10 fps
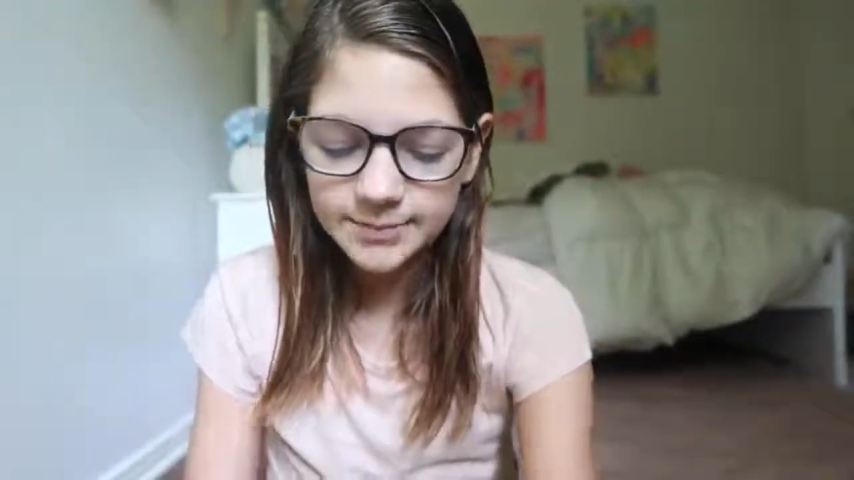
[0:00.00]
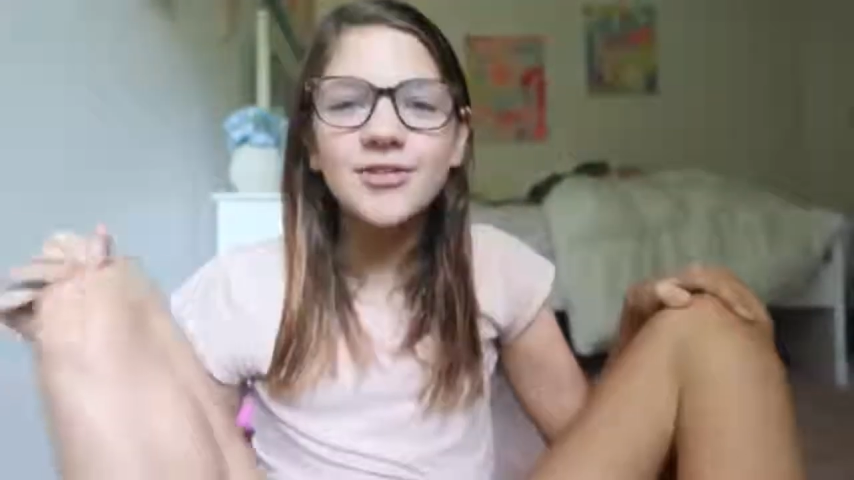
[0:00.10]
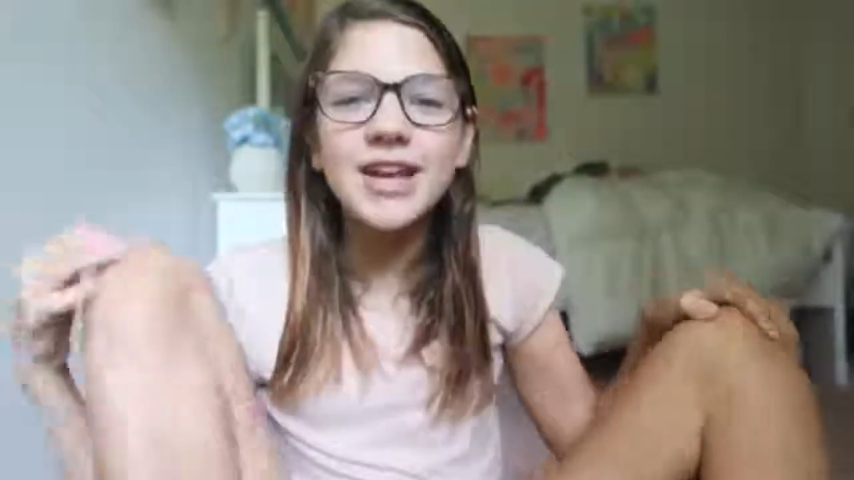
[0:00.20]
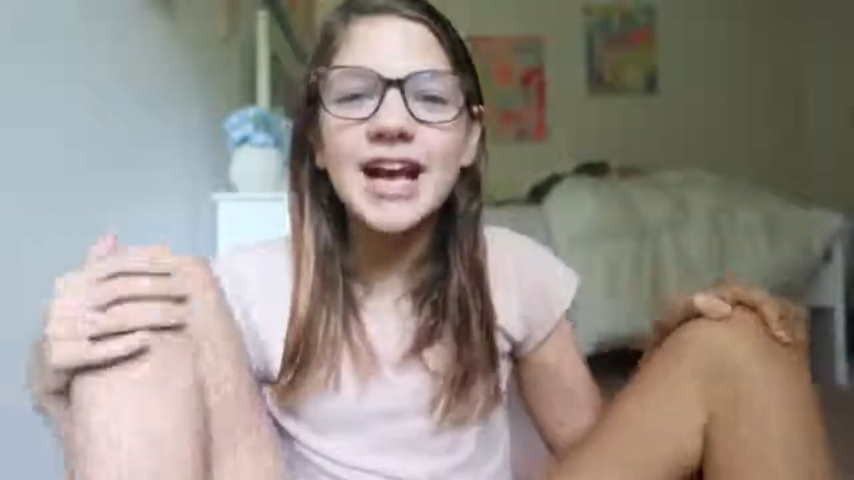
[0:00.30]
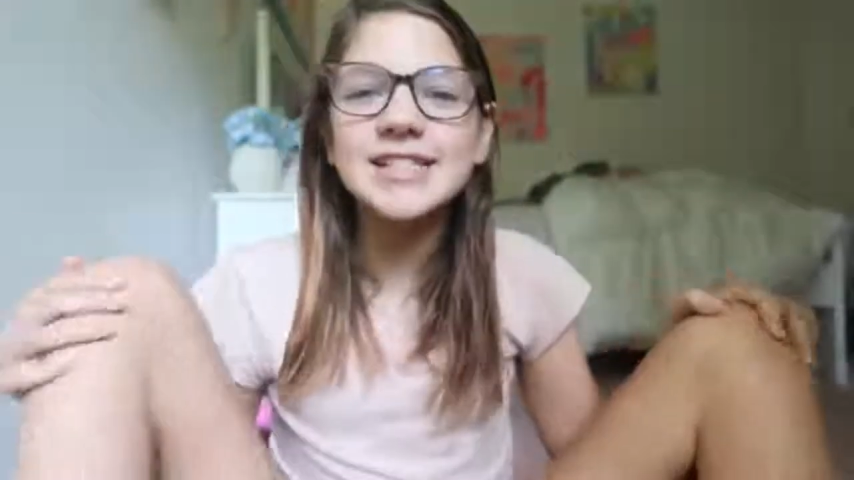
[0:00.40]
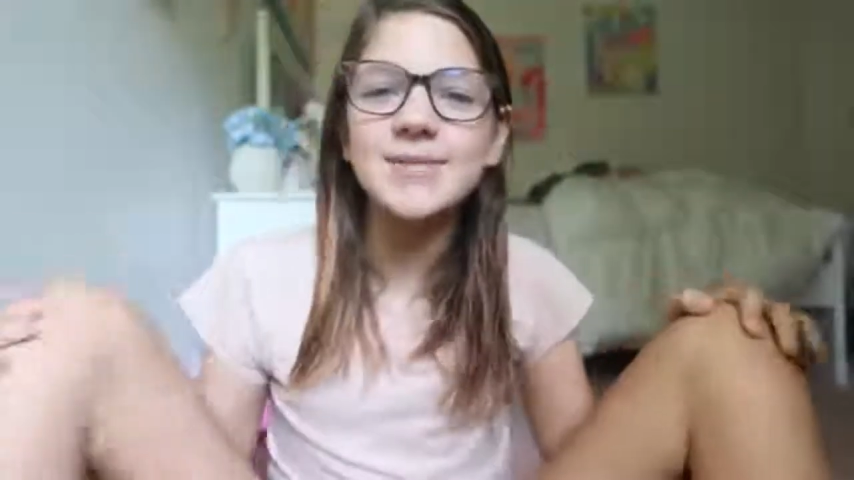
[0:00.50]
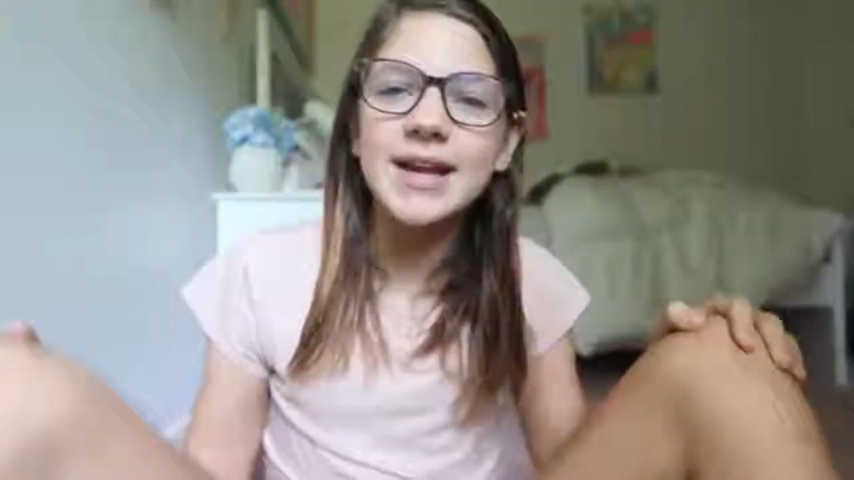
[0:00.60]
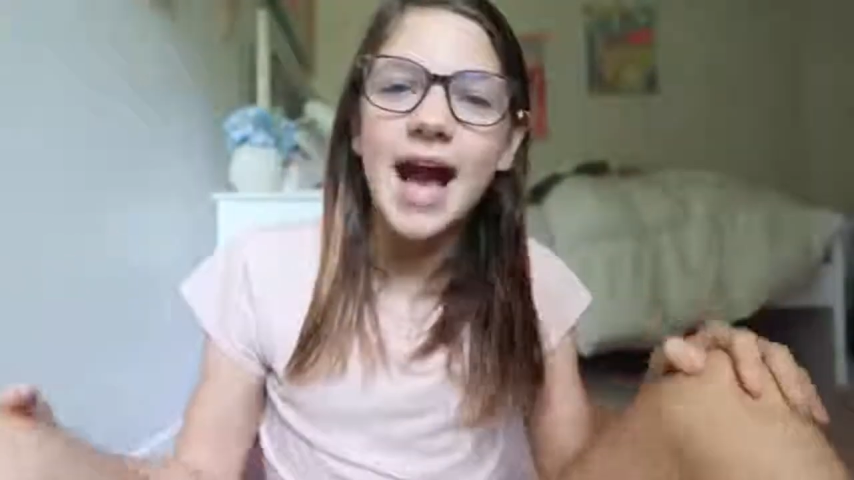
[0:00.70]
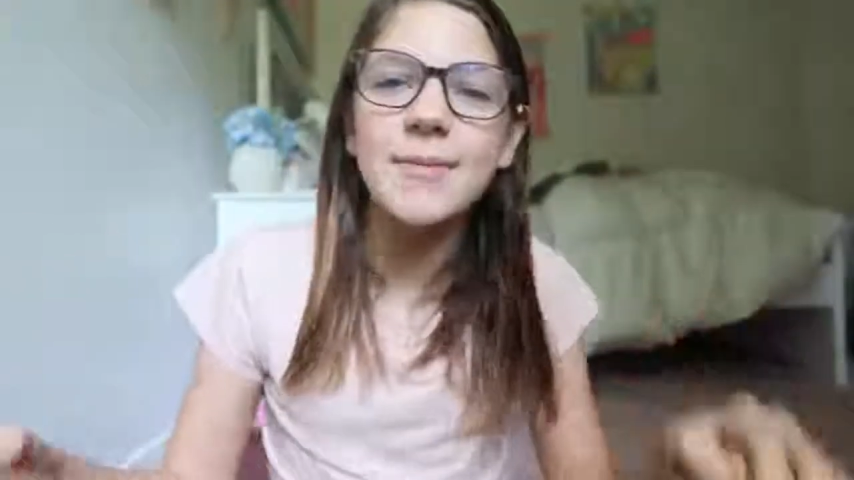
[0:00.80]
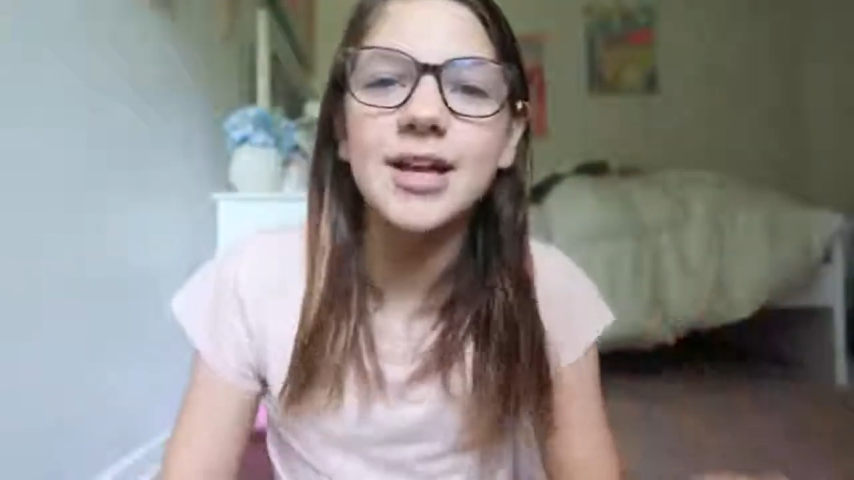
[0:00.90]
So next
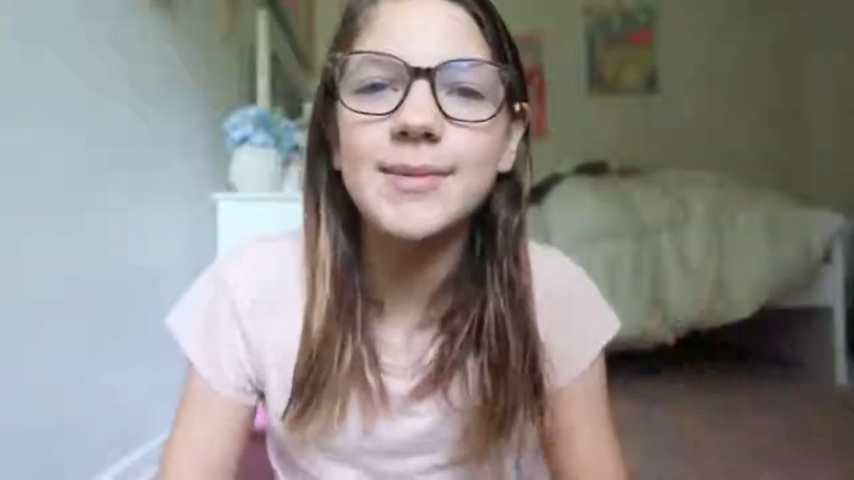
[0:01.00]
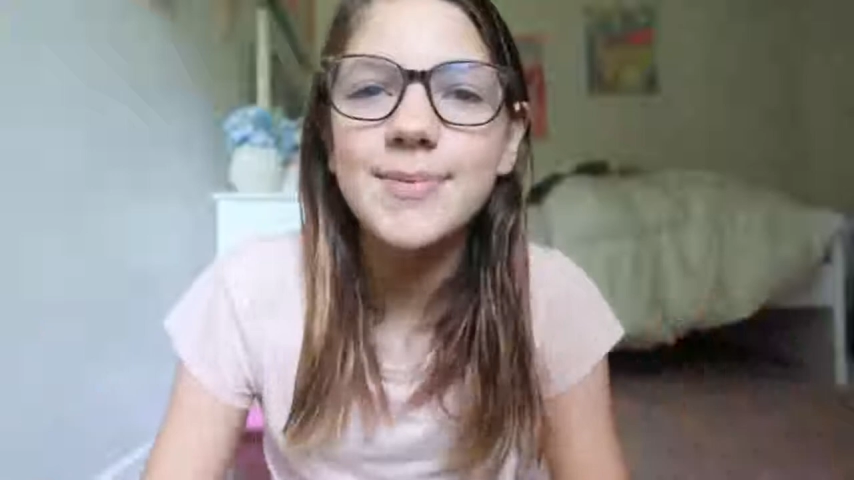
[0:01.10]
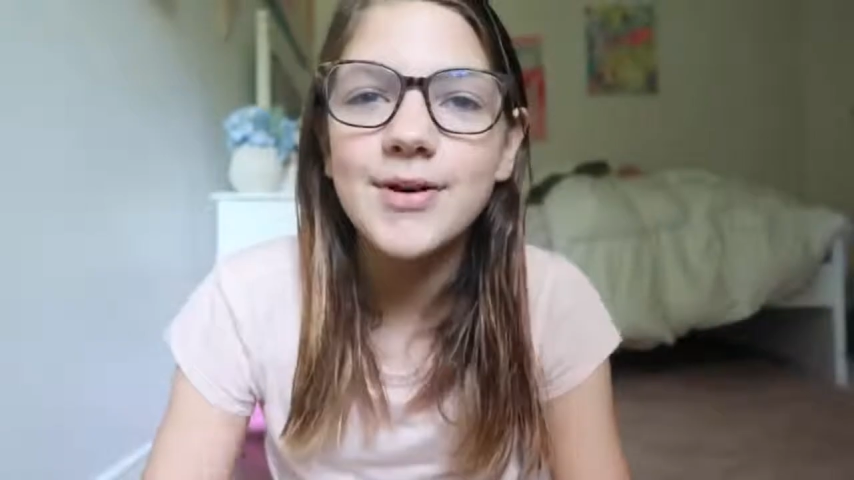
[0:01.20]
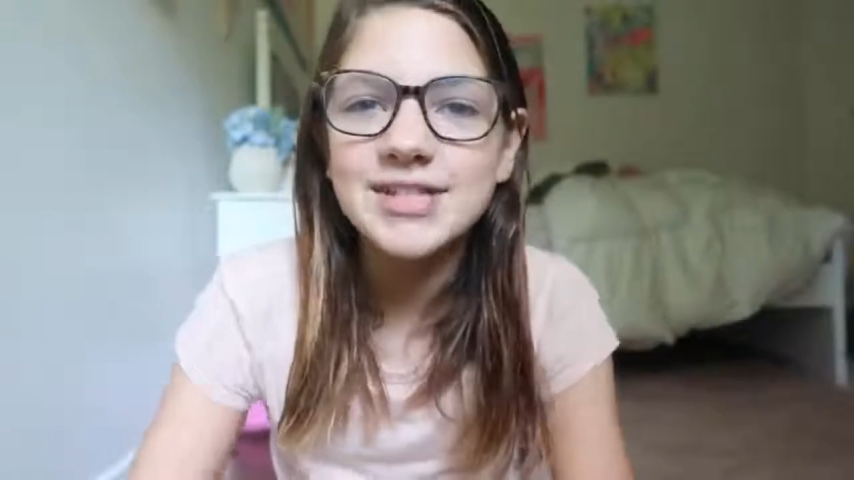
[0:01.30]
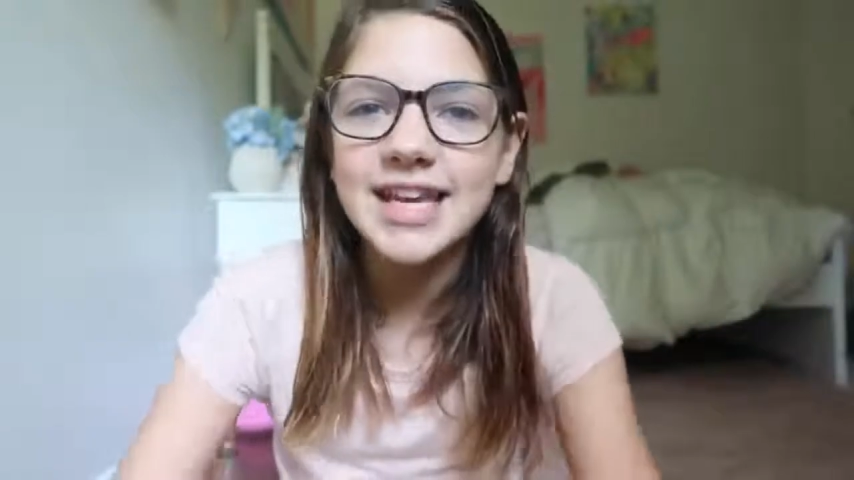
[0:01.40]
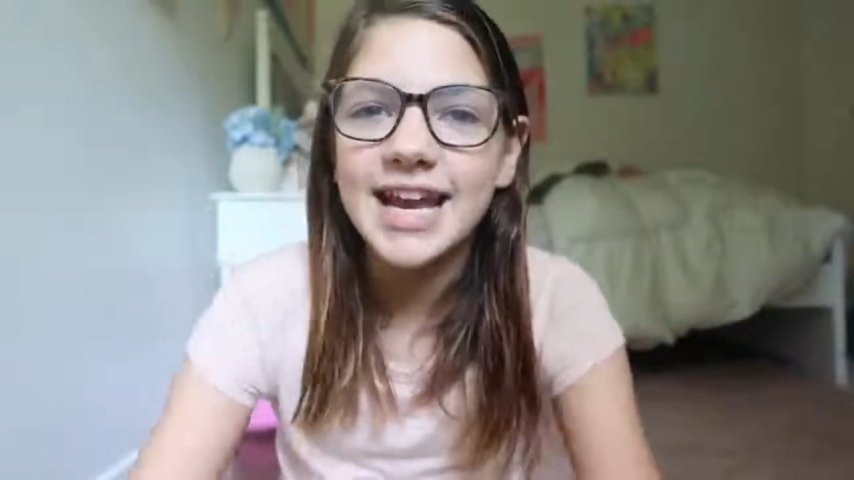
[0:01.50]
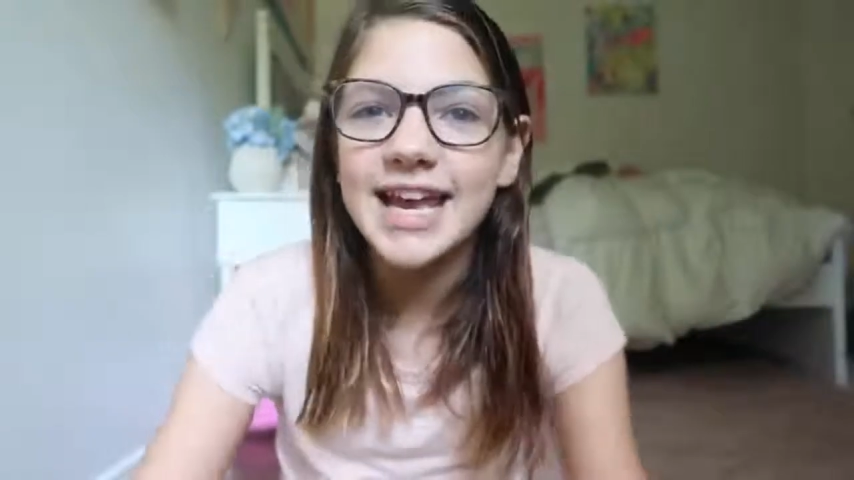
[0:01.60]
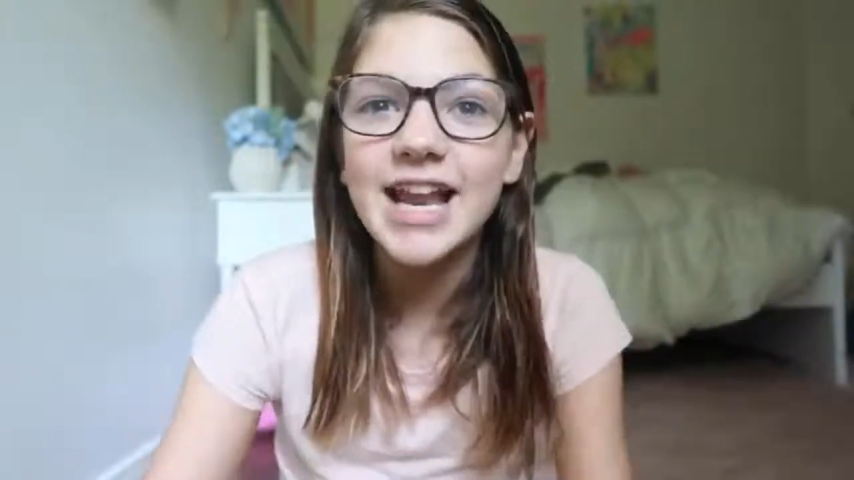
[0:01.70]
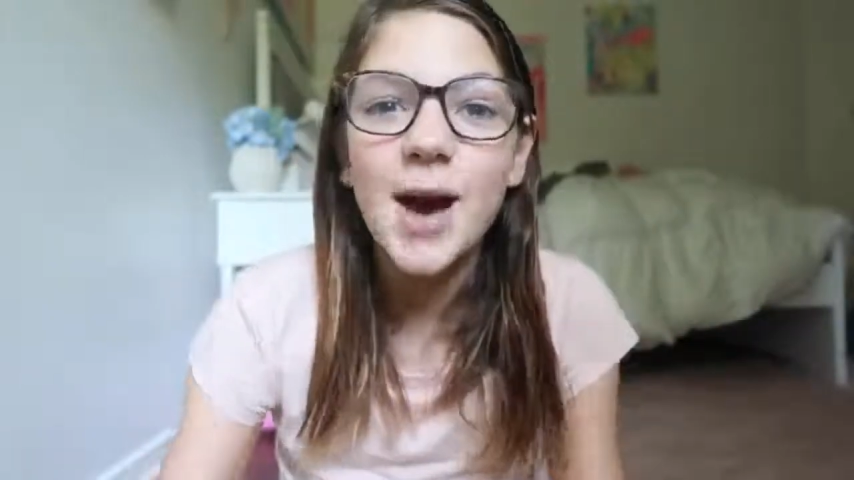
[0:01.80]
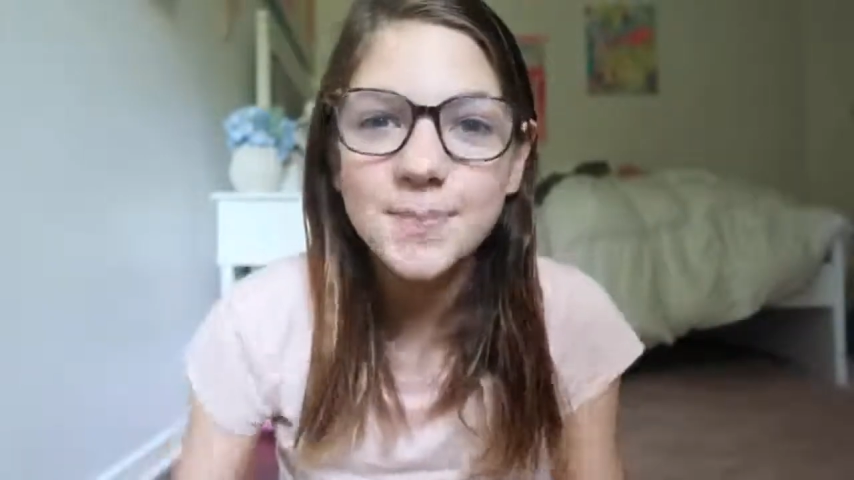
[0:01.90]
week I'm going to be posting an